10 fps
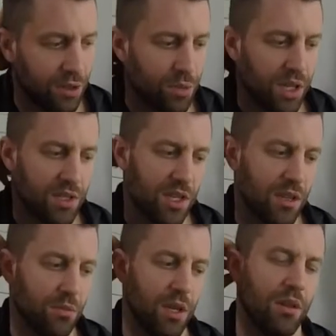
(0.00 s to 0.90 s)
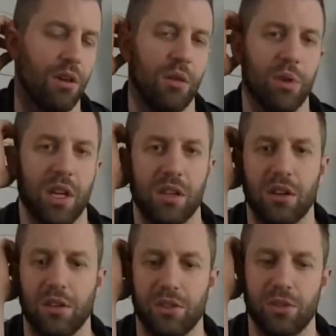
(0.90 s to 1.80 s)
He plays in a, a great band
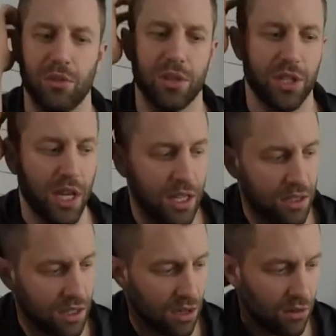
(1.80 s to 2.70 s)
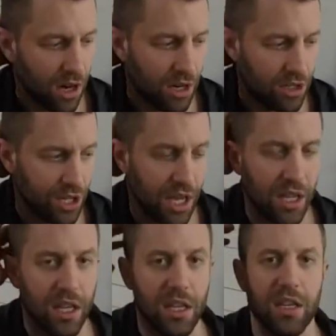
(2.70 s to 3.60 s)
called Dorje, D O R
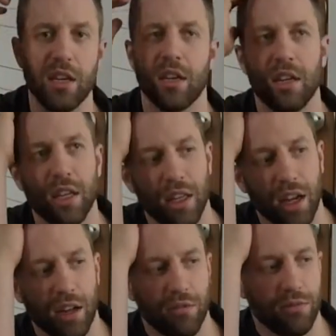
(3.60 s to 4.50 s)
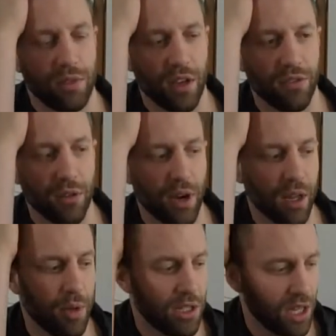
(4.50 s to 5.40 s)
J E, that I'd definitely
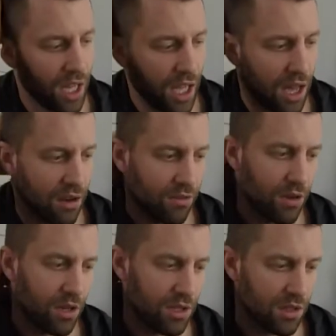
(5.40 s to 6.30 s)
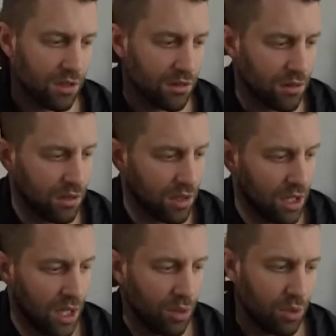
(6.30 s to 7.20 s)
recommend checking out if you're into
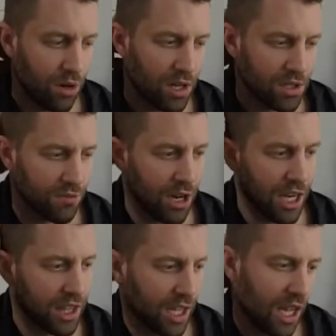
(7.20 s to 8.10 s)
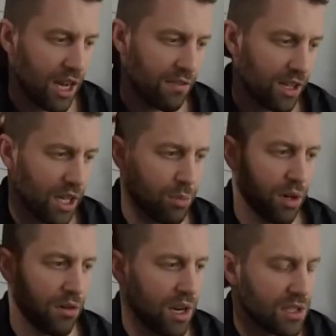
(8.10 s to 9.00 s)
progressive rock. They kind of have like a
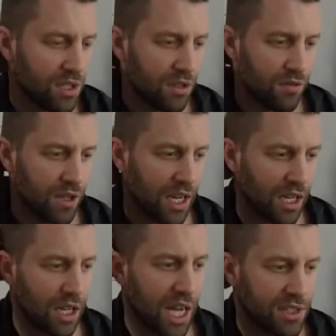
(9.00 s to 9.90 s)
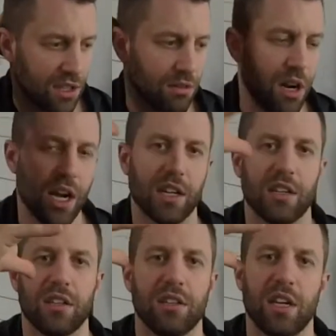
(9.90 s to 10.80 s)
progressive and classic rock
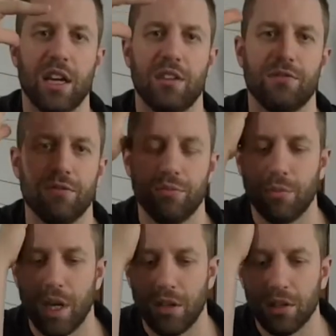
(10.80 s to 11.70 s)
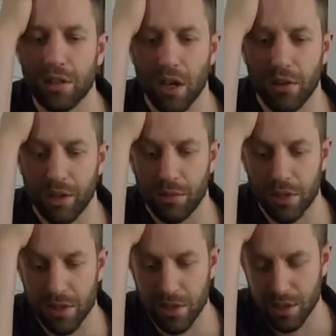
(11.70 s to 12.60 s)
kind of meld going,
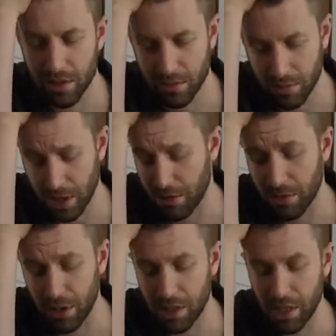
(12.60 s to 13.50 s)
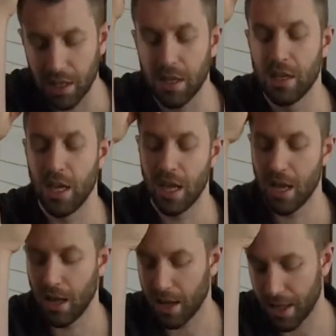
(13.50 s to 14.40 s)
which is which I really dig.
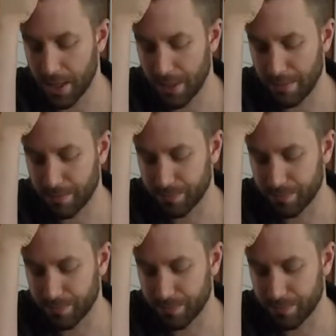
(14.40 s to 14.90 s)
Um,